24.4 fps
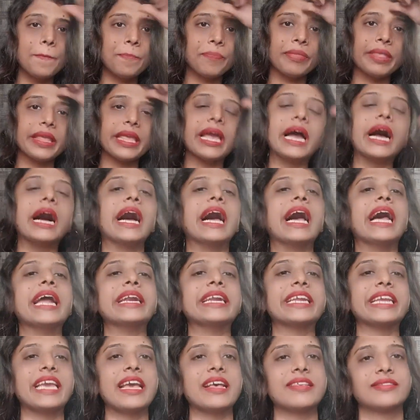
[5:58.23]
Yeah,
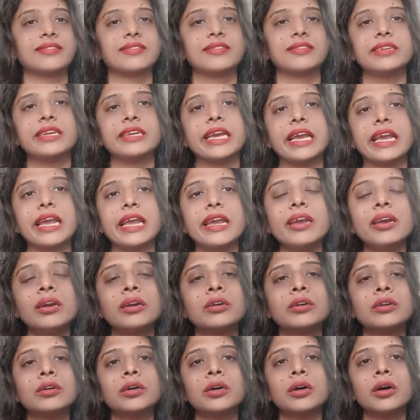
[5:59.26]
and yesterday
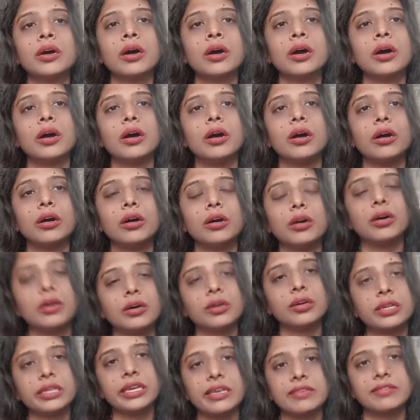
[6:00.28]

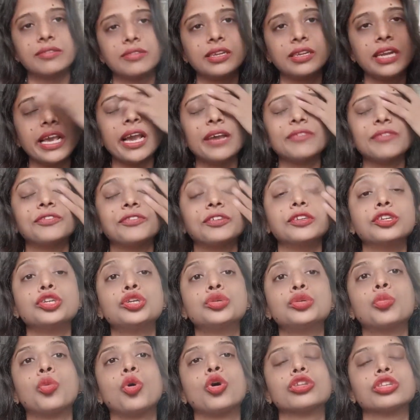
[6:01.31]
I
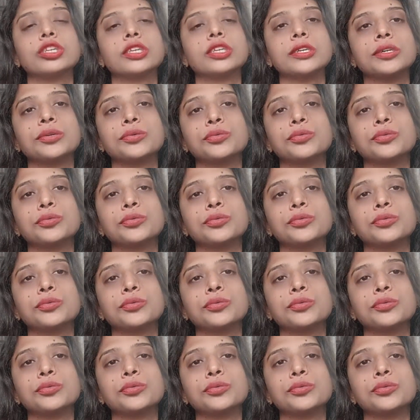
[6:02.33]
finished watching